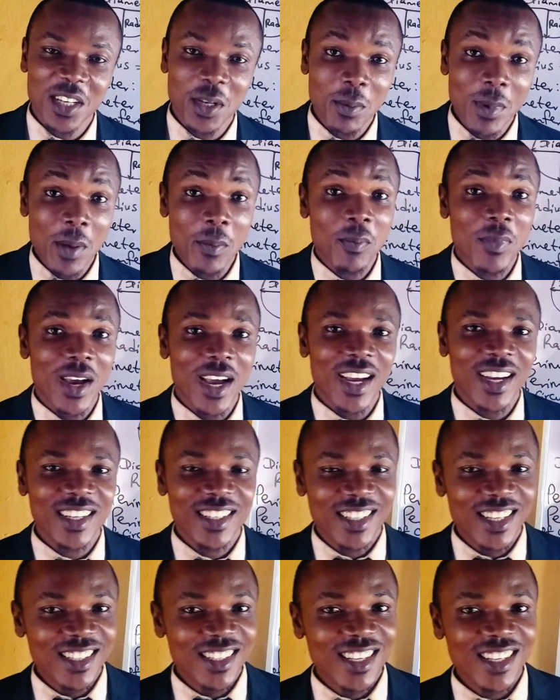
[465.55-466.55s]
Remember,
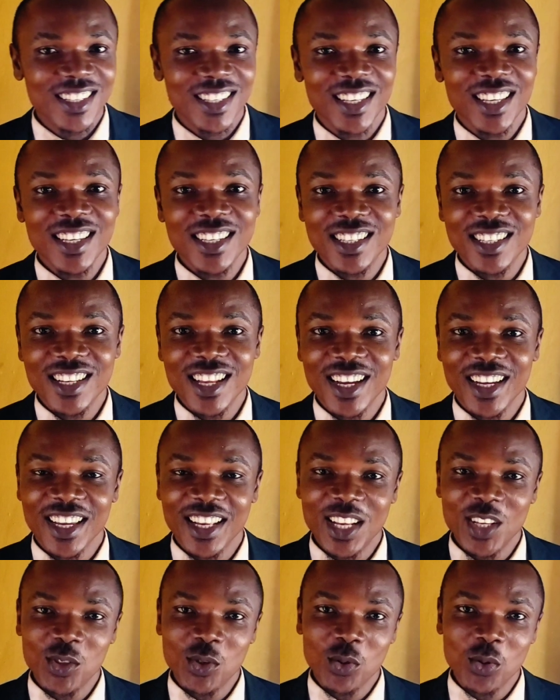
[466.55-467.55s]
this is Engineer
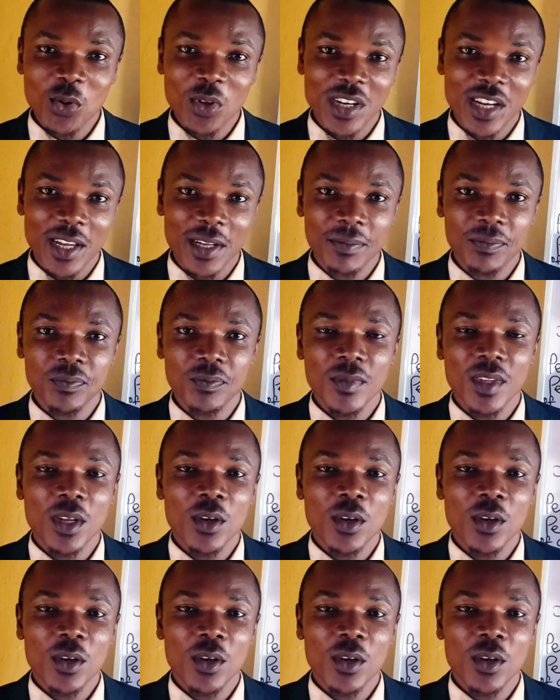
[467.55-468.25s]
Kenneth tutorial.